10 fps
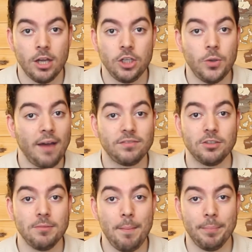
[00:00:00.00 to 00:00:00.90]
you have to
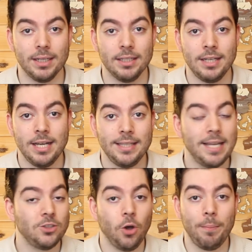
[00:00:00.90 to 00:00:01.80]
remember
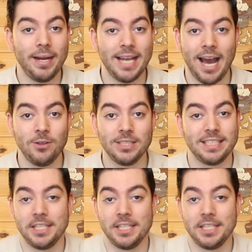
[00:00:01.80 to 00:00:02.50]
there's not many houses